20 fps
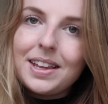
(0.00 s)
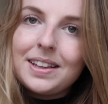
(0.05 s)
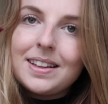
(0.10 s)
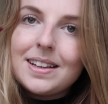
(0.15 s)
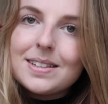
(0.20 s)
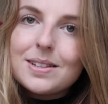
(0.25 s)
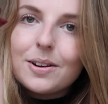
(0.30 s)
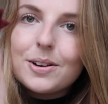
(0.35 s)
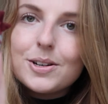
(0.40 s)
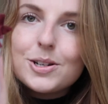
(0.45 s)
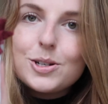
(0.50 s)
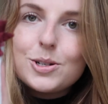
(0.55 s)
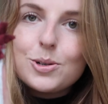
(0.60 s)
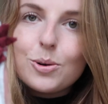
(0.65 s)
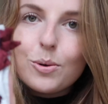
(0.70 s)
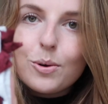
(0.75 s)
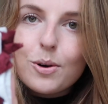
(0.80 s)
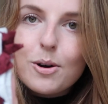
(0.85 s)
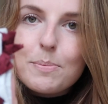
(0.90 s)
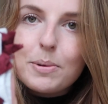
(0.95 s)
think these are
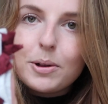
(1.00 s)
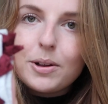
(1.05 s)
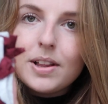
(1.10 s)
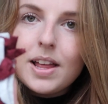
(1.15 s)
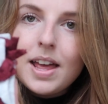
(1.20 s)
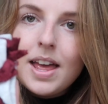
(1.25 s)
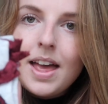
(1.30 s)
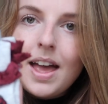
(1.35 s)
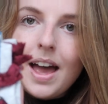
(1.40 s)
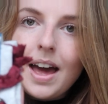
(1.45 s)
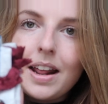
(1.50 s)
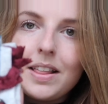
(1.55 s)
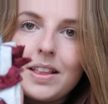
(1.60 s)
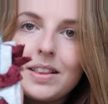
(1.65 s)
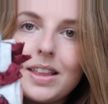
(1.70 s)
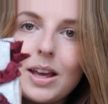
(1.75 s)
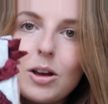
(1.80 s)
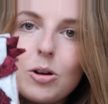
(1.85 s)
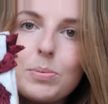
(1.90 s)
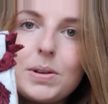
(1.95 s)
adorable. I
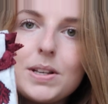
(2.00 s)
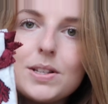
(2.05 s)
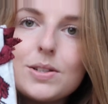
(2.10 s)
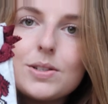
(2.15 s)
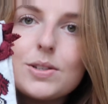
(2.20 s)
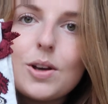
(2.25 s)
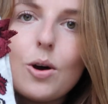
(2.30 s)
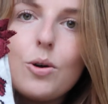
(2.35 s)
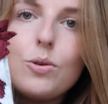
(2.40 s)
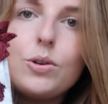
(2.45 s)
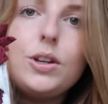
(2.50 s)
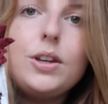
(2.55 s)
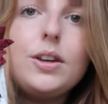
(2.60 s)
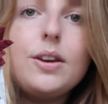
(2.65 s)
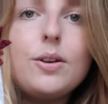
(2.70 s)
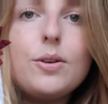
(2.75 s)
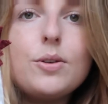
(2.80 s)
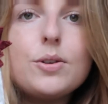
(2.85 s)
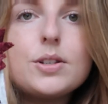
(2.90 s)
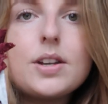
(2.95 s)
think they will be so
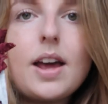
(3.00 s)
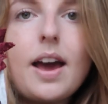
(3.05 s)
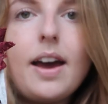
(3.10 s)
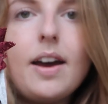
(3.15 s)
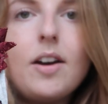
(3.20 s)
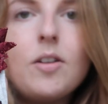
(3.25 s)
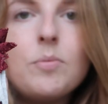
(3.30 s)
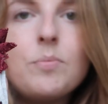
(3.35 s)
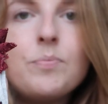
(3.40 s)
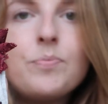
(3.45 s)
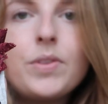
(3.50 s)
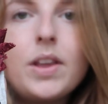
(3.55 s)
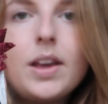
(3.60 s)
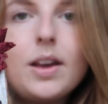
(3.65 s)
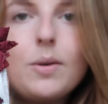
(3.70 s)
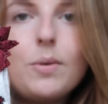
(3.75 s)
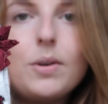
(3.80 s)
cute um,